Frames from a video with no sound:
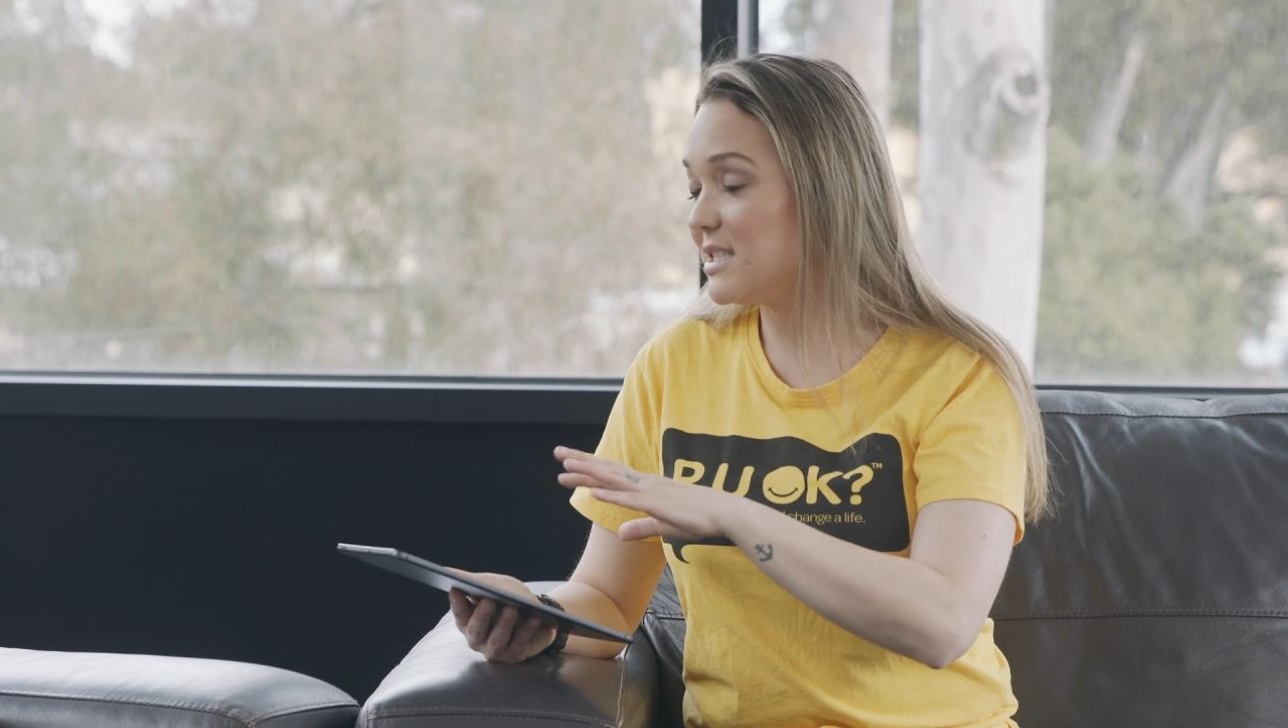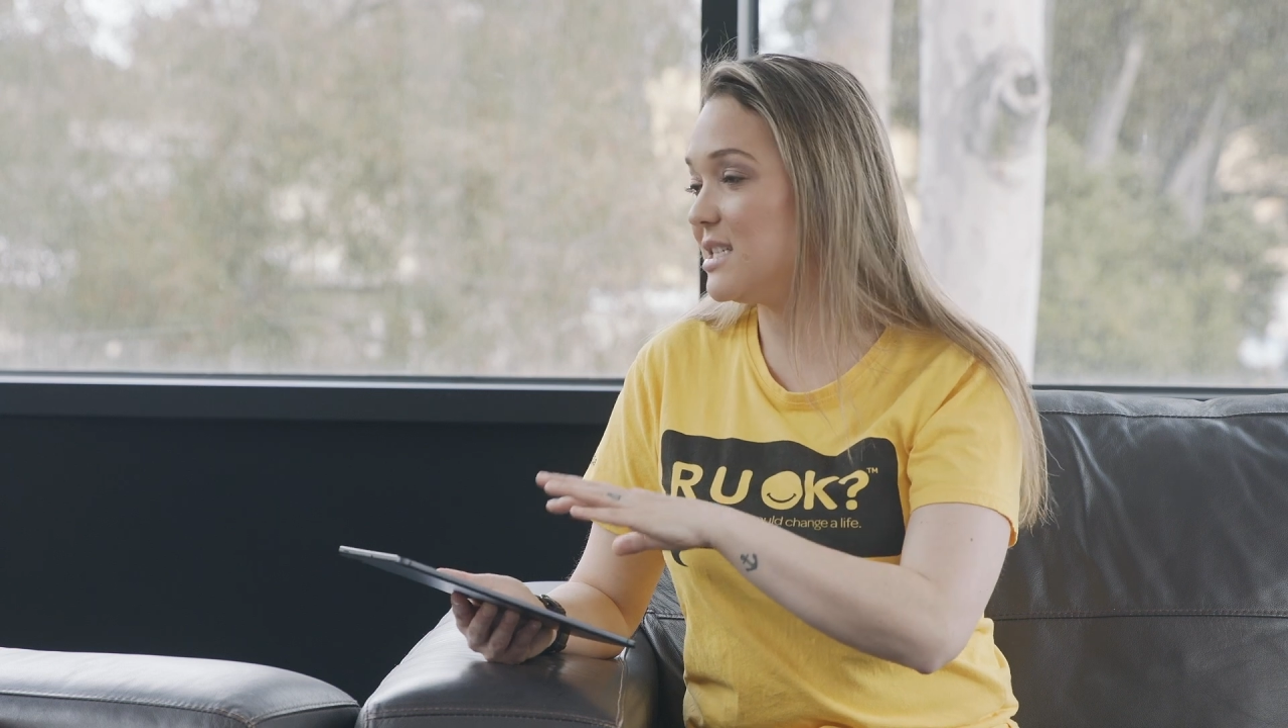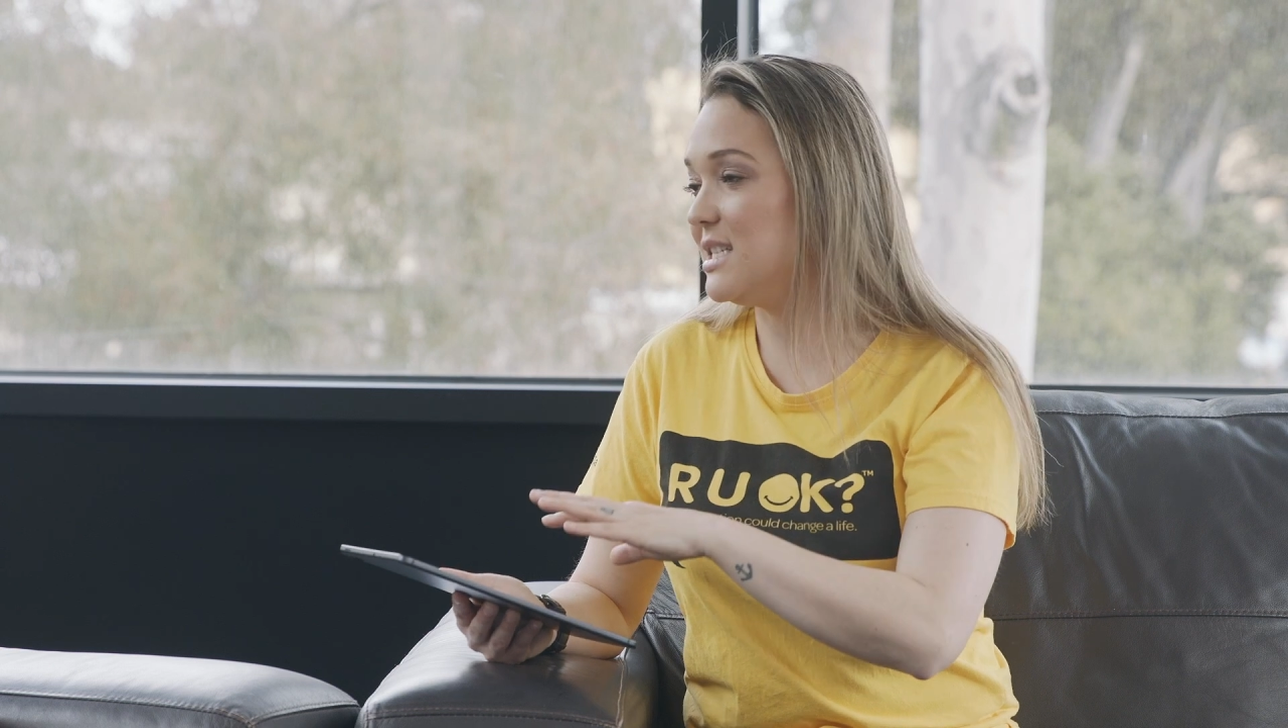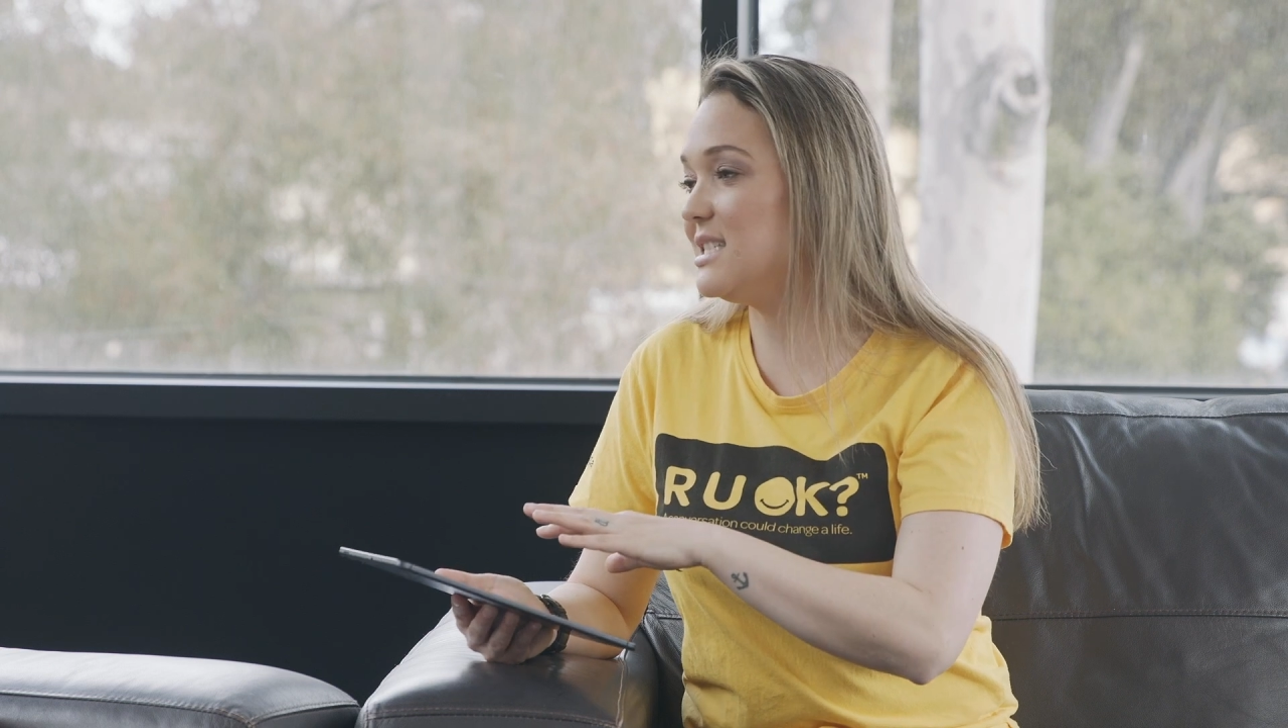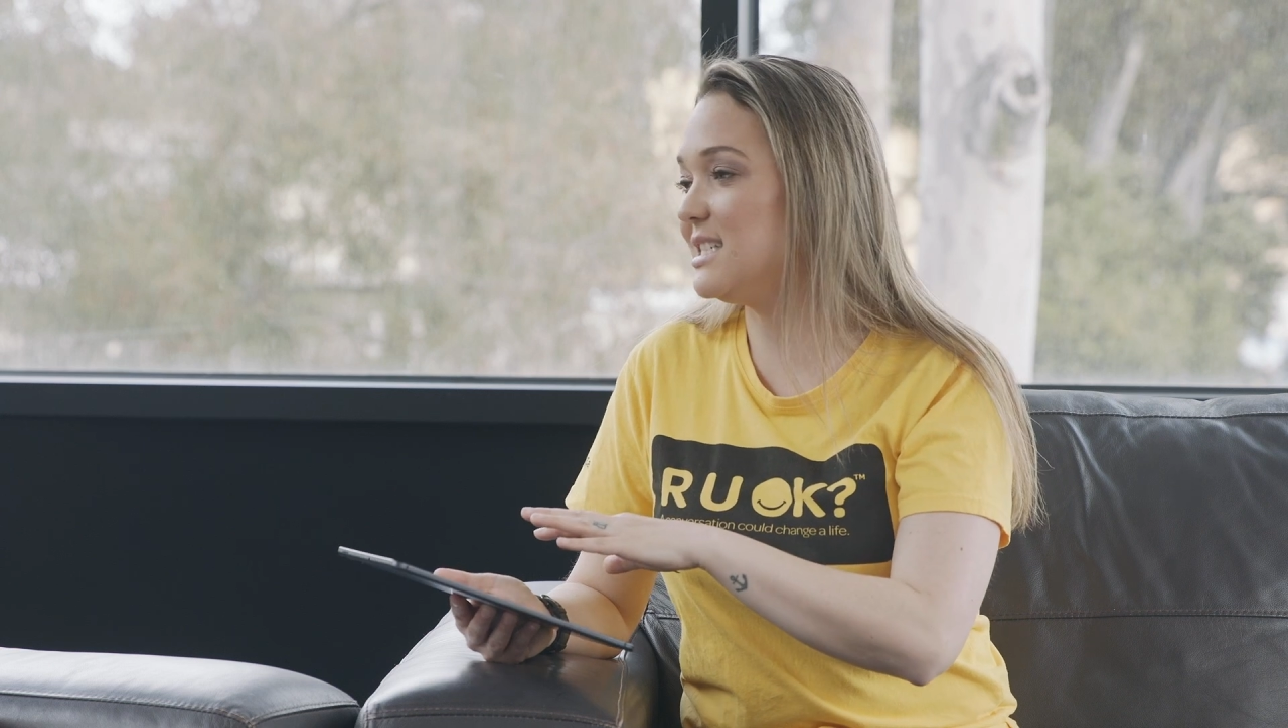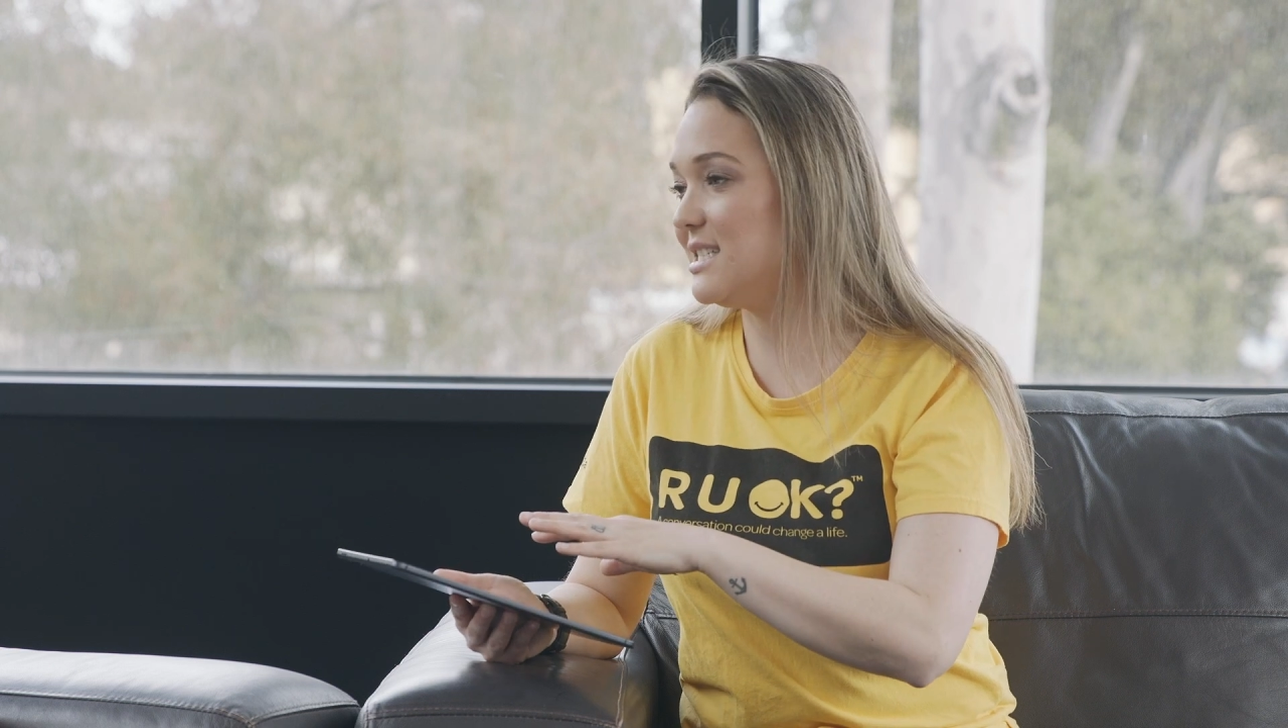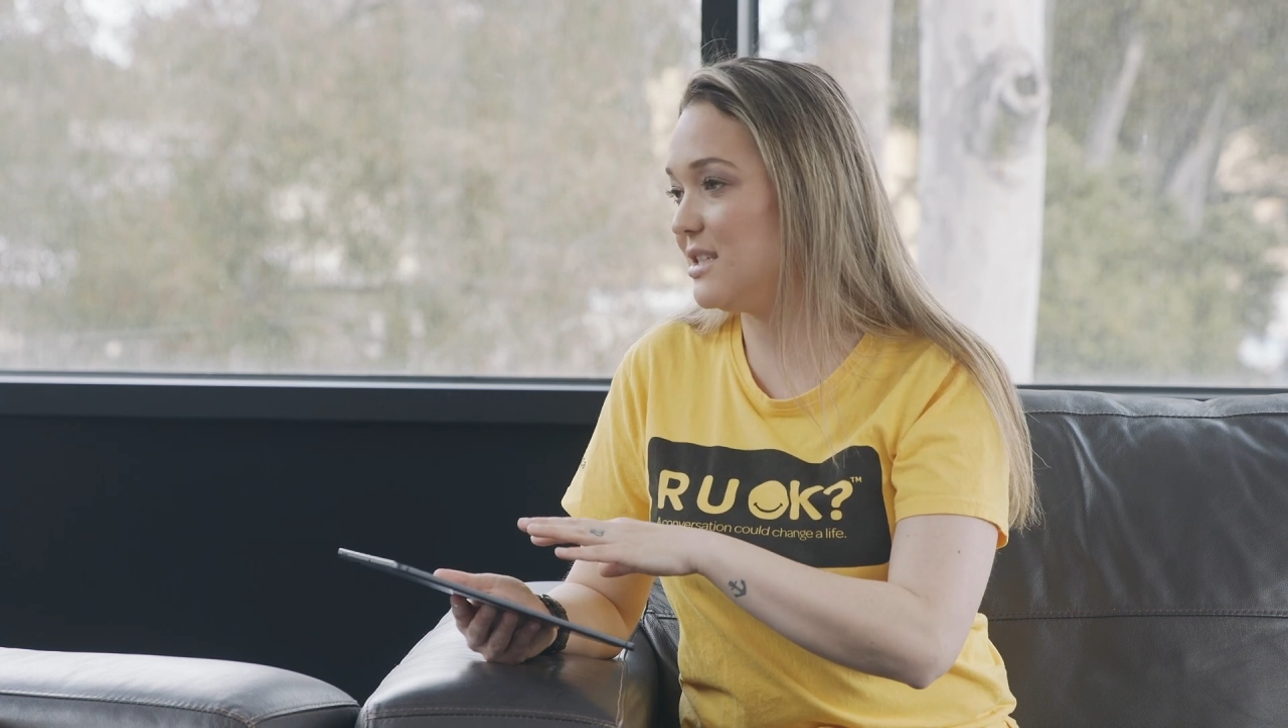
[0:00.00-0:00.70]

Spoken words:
statistics